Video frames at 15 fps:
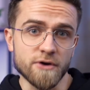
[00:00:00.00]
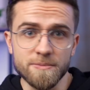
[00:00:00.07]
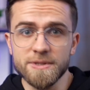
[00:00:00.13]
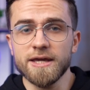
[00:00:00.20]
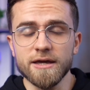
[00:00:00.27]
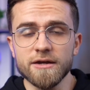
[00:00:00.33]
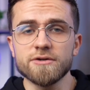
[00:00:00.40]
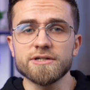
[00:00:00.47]
from
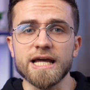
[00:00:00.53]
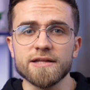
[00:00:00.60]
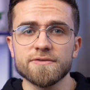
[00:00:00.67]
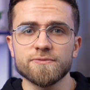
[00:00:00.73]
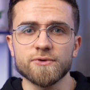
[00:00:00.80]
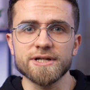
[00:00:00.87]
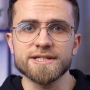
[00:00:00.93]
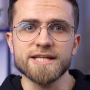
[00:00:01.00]
the internet.
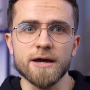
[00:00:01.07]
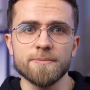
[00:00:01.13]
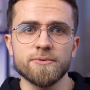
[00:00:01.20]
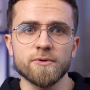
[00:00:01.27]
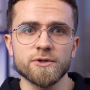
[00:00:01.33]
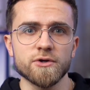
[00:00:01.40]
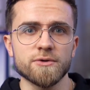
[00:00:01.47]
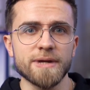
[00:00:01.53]
For
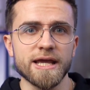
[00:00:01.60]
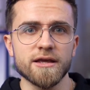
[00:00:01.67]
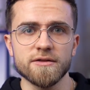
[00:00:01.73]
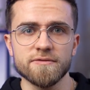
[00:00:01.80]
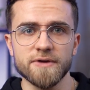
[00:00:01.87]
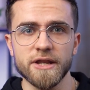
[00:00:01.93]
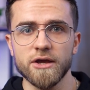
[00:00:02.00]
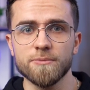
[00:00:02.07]
example, you're making
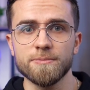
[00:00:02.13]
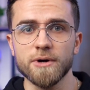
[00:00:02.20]
a video